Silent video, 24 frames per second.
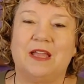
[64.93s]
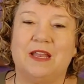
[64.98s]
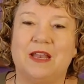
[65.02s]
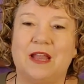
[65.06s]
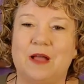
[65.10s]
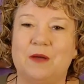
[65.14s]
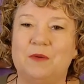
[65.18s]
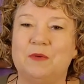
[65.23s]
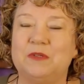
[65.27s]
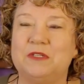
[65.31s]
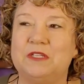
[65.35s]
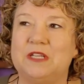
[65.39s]

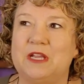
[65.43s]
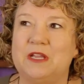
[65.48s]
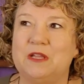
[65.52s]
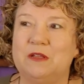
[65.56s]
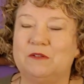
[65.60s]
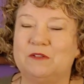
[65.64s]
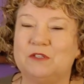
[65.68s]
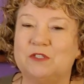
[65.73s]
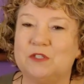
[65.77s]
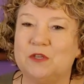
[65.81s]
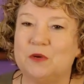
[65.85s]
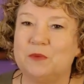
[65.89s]
And I will tell
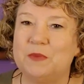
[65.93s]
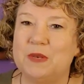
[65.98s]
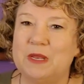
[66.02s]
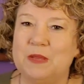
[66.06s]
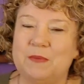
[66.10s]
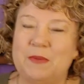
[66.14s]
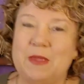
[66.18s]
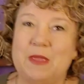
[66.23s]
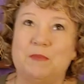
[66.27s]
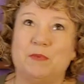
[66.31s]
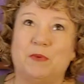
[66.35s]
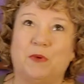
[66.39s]
you, so
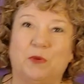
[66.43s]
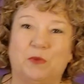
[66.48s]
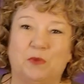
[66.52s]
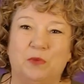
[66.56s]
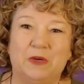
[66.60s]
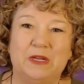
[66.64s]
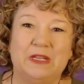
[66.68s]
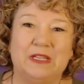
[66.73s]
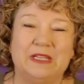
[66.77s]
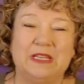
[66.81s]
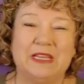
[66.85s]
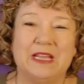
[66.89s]
many people
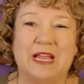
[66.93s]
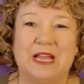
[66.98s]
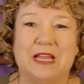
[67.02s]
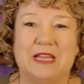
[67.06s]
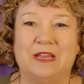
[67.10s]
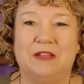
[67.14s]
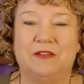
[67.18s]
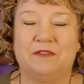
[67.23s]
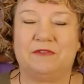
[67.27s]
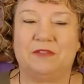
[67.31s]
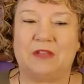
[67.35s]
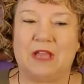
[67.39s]
really
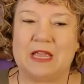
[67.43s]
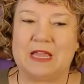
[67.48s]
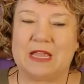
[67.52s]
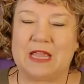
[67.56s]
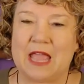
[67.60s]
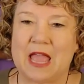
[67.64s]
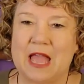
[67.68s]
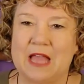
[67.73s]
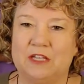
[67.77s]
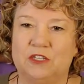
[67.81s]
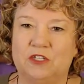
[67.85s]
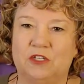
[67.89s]
kind of
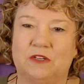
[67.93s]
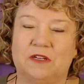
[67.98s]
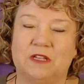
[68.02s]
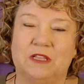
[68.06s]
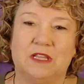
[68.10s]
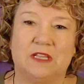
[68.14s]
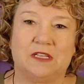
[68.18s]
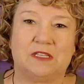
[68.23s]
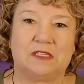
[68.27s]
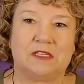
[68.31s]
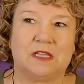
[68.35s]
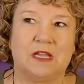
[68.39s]
like catch
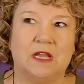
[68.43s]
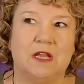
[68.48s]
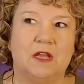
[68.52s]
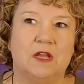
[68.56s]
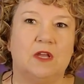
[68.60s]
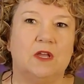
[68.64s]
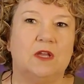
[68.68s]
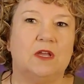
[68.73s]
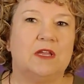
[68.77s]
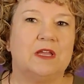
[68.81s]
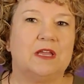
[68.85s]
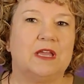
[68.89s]
onto this
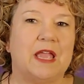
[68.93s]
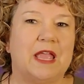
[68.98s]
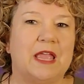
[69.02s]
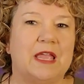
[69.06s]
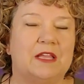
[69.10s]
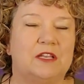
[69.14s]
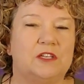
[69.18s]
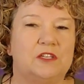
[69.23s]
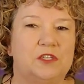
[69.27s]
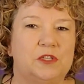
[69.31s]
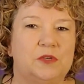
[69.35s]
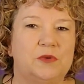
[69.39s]

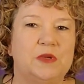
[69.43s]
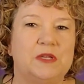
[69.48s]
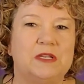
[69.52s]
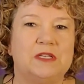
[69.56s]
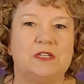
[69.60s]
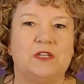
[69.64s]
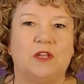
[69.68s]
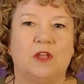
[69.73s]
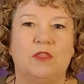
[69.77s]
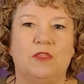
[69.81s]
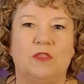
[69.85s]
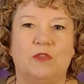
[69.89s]
and do
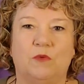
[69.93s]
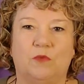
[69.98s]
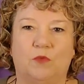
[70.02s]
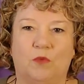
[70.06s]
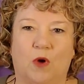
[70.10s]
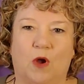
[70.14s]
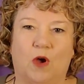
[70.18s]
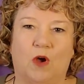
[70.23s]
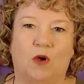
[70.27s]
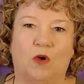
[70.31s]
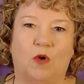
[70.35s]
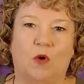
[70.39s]
it the
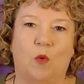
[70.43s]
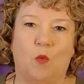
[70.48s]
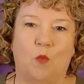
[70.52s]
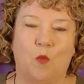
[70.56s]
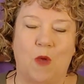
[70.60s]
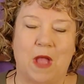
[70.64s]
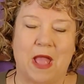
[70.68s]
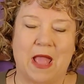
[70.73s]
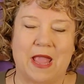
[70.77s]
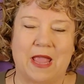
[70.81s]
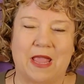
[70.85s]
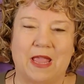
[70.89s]
wrong
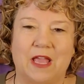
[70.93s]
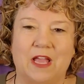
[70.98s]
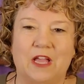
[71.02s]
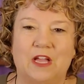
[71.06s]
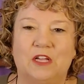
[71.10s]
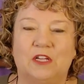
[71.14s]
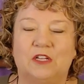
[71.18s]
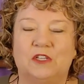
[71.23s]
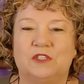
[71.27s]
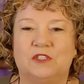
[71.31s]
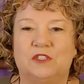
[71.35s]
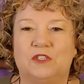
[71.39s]
way.
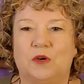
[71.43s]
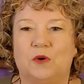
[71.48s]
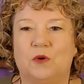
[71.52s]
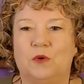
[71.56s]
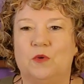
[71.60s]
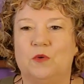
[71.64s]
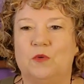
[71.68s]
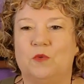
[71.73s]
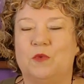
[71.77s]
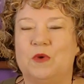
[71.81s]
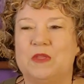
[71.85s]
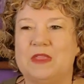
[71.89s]
So
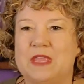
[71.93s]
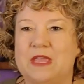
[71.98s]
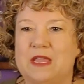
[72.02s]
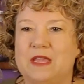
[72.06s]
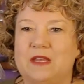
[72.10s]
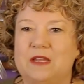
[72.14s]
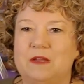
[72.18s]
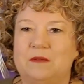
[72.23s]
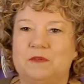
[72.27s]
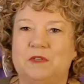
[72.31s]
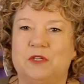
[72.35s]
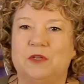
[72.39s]
what they
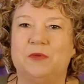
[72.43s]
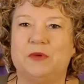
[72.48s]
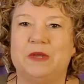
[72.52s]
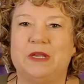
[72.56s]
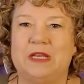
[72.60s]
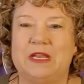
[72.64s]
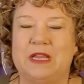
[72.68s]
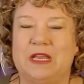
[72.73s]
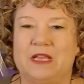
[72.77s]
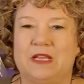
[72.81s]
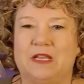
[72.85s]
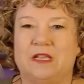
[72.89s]
end up
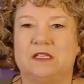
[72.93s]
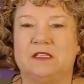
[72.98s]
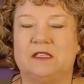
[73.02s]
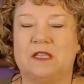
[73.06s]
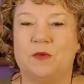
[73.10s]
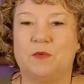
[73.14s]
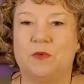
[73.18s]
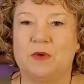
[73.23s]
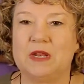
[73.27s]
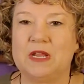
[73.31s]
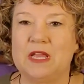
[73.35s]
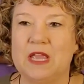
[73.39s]
doing is
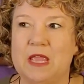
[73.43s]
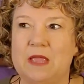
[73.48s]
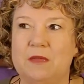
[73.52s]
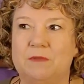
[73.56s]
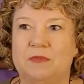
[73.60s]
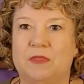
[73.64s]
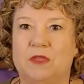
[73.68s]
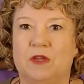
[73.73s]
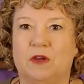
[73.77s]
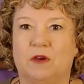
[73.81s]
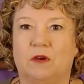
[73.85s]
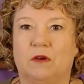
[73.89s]
they want to
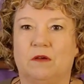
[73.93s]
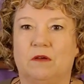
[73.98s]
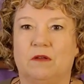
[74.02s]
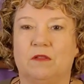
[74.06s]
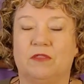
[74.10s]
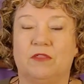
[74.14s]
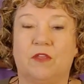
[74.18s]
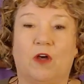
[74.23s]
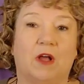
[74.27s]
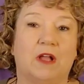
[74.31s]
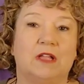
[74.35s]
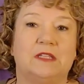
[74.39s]
keep their
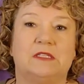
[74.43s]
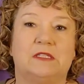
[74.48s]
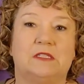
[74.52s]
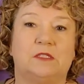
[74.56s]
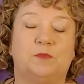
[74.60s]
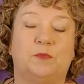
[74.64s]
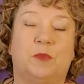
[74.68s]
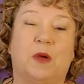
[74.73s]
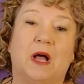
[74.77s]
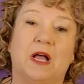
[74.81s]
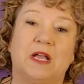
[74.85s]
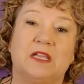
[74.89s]
thoughts
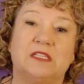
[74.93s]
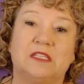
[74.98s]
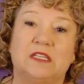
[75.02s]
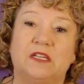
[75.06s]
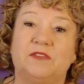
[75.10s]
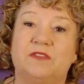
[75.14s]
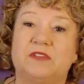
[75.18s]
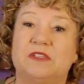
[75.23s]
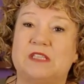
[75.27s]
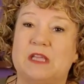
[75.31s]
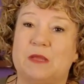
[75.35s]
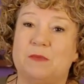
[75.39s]
as
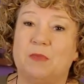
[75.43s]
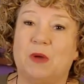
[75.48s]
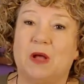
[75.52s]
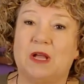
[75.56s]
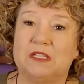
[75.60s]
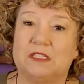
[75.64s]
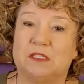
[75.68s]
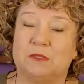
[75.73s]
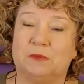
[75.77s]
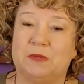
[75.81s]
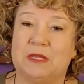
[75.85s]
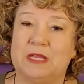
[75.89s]
positive as they
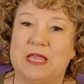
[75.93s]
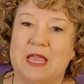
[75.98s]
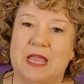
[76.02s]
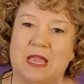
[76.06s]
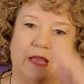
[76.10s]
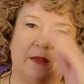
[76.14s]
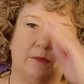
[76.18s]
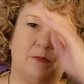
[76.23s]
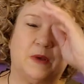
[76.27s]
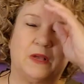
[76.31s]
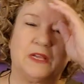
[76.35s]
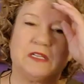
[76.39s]
possibly
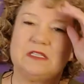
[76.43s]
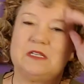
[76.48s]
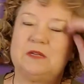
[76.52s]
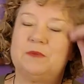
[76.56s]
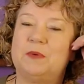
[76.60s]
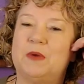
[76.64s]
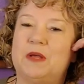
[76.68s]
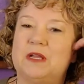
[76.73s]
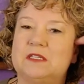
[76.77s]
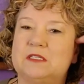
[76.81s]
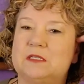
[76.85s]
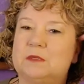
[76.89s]
can.
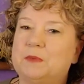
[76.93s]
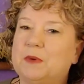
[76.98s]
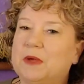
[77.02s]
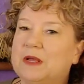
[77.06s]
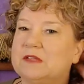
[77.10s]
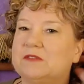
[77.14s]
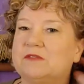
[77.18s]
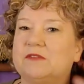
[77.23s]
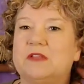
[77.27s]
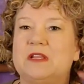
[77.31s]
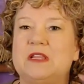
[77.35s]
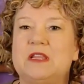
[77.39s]
Positive, positive,
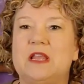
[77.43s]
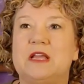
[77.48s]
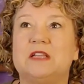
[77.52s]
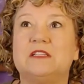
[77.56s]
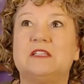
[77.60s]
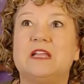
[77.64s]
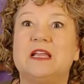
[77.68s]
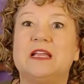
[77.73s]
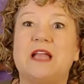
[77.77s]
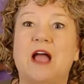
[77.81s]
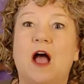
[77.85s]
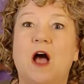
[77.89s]
positive. And
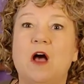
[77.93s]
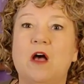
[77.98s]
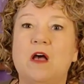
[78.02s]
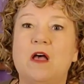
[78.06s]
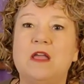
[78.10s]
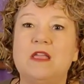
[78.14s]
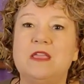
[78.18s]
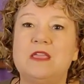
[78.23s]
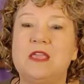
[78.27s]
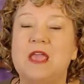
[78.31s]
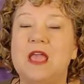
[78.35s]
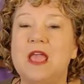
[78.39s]
that's like,
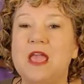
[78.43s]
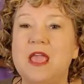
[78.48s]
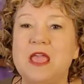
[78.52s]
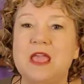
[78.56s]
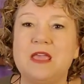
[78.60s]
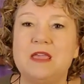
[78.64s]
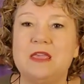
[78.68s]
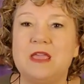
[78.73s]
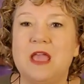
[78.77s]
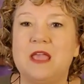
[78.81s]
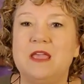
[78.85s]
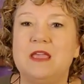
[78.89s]
oh, yay,
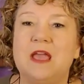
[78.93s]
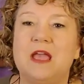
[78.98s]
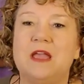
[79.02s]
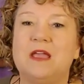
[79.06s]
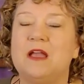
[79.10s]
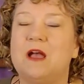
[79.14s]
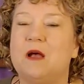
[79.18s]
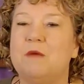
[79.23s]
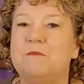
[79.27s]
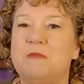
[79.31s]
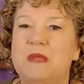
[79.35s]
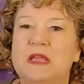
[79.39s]
yay,
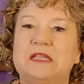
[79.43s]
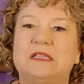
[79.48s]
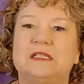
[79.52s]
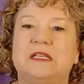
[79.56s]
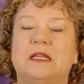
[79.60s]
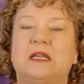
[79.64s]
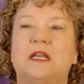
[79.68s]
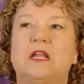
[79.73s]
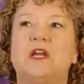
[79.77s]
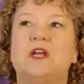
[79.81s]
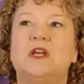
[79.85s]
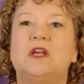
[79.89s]
yay,
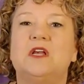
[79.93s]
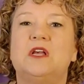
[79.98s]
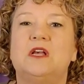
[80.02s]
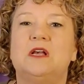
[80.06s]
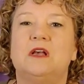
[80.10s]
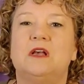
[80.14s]
amazing.